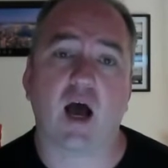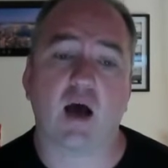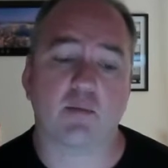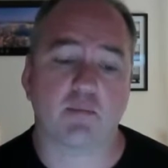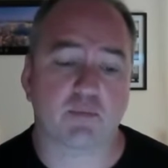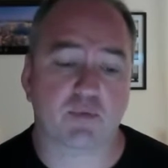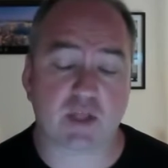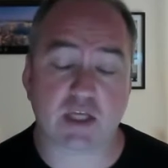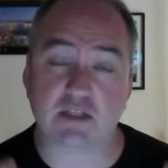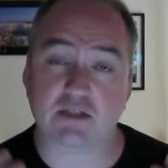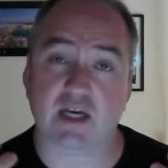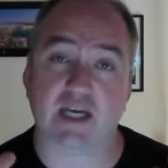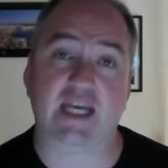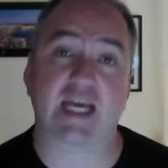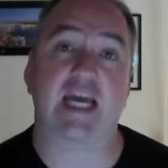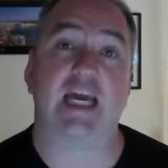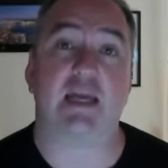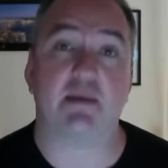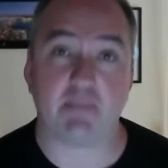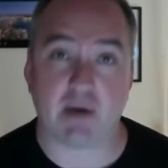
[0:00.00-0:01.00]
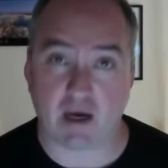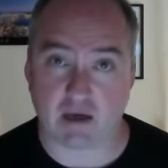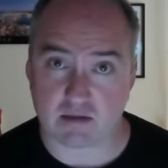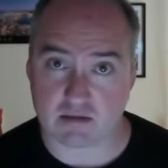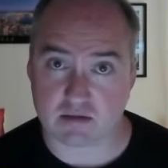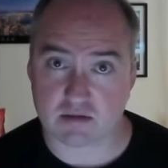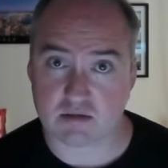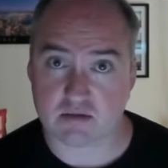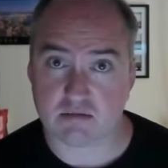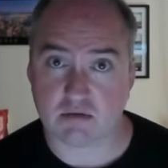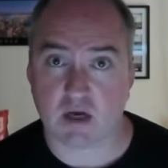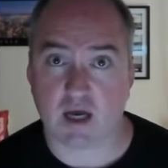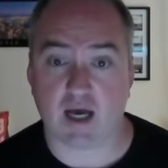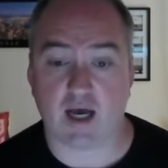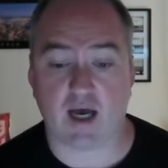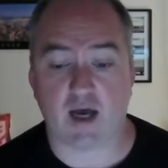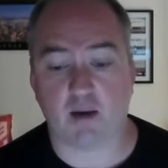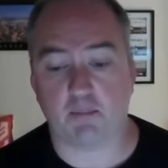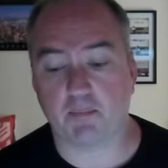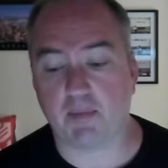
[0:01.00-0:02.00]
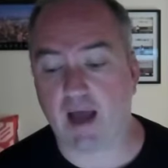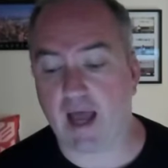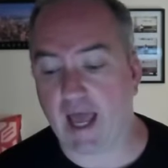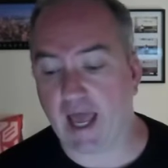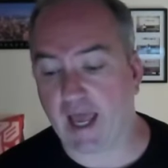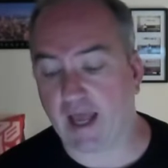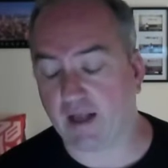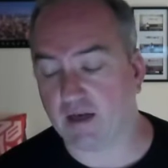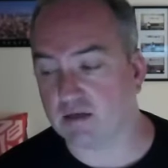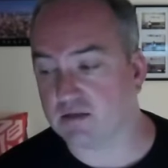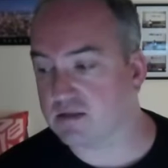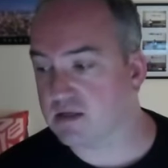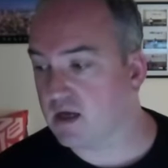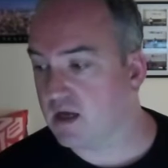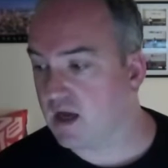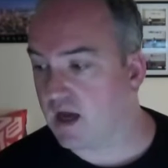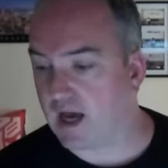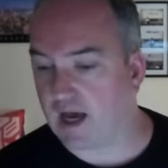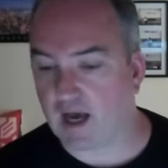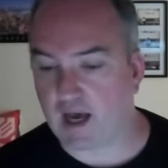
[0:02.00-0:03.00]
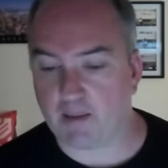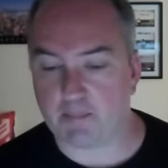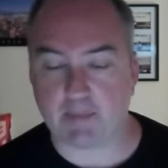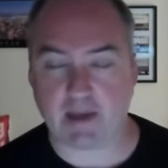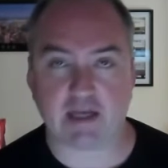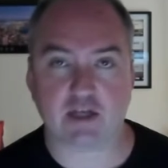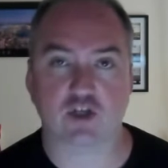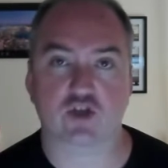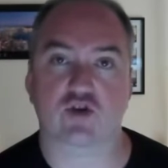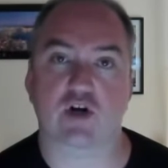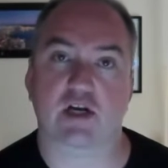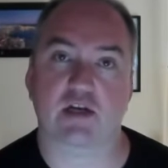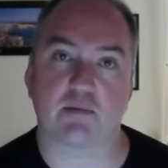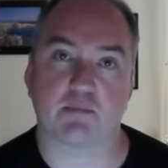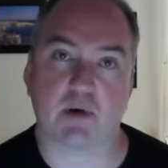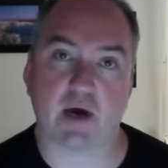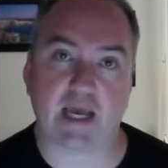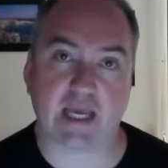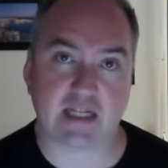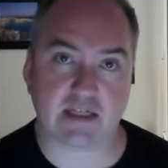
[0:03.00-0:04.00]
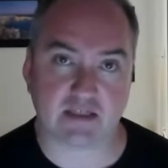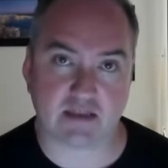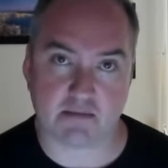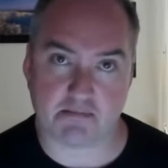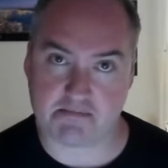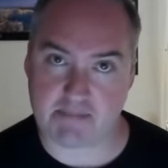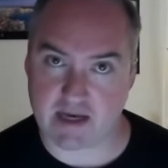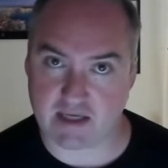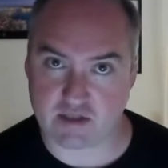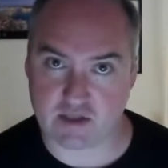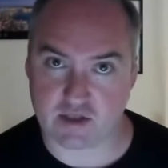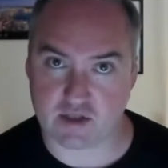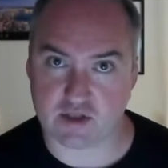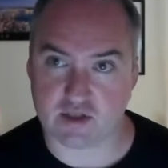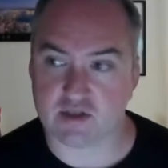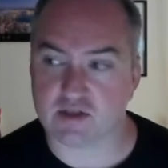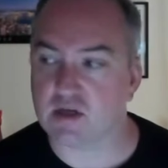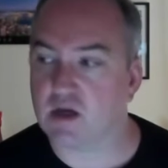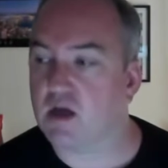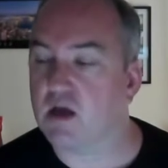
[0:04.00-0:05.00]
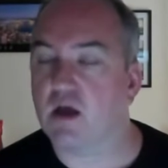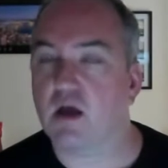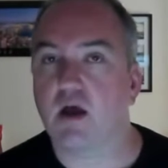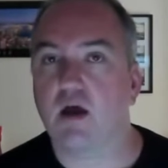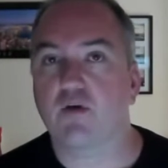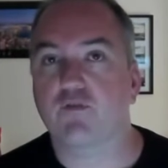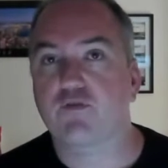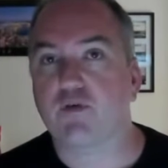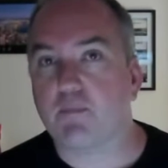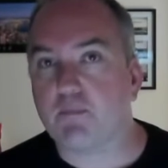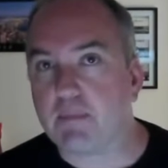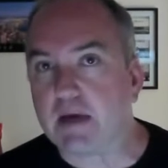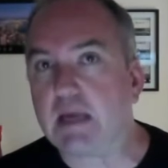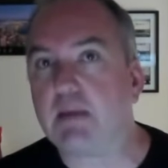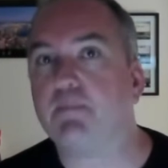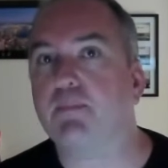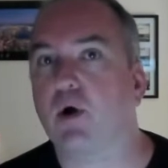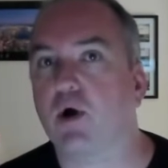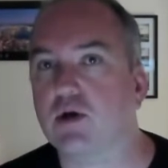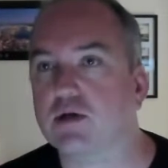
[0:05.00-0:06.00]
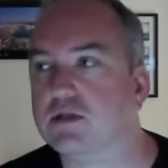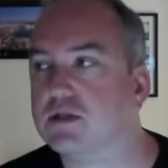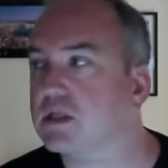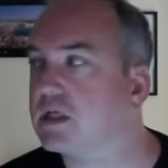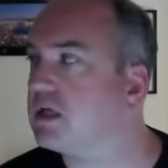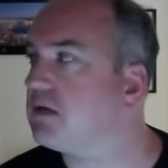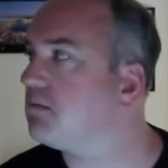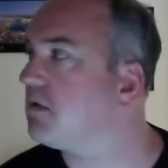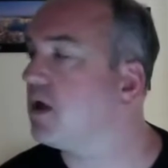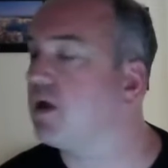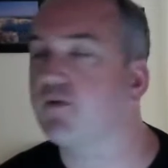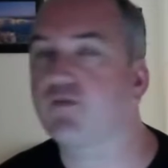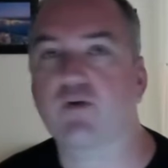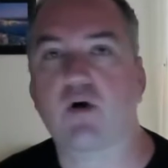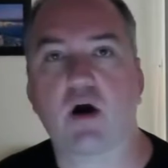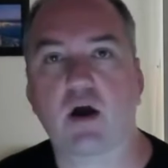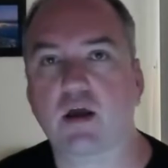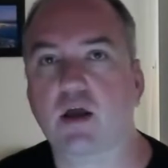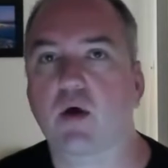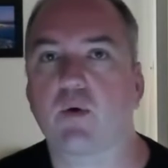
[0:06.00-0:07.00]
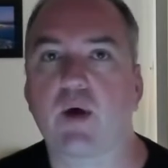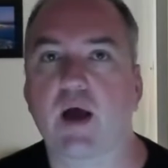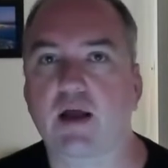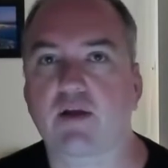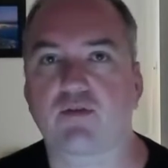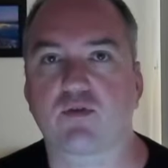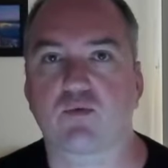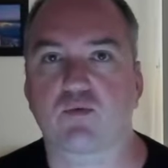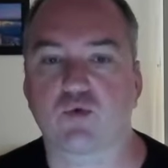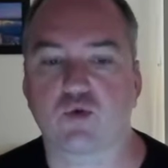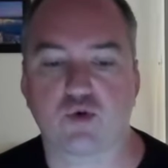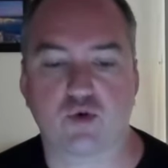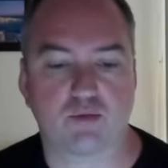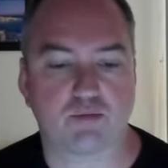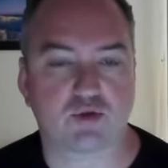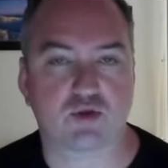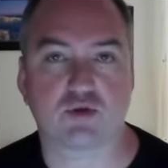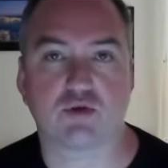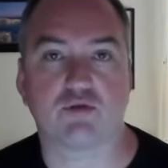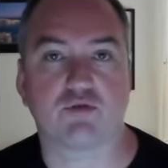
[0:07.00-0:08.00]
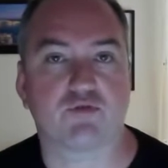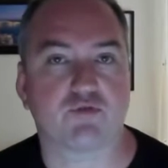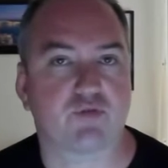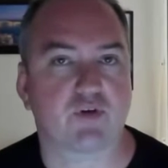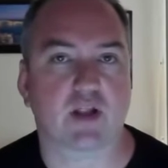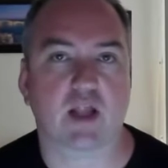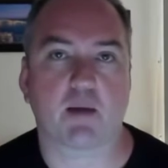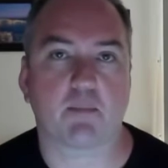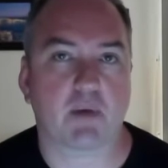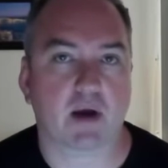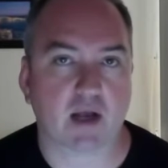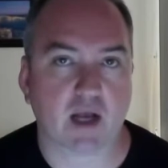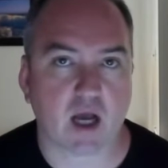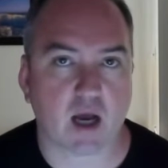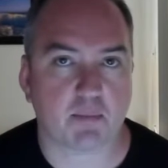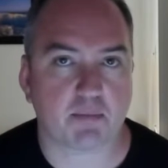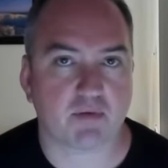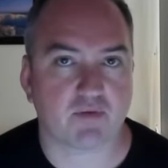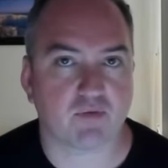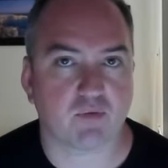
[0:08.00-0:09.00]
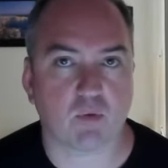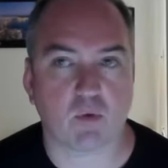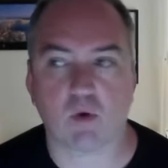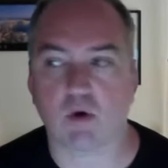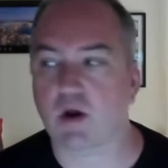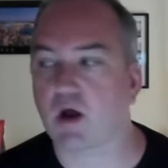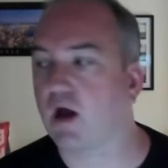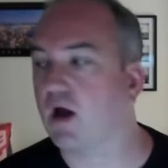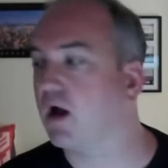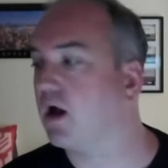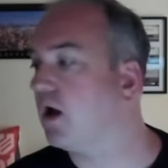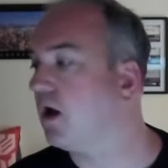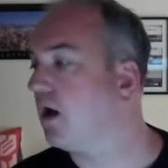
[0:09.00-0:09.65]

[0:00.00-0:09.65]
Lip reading: things like emails and being distracted by instant messages. For me personally, if I go out of the room to fill up my cup of water,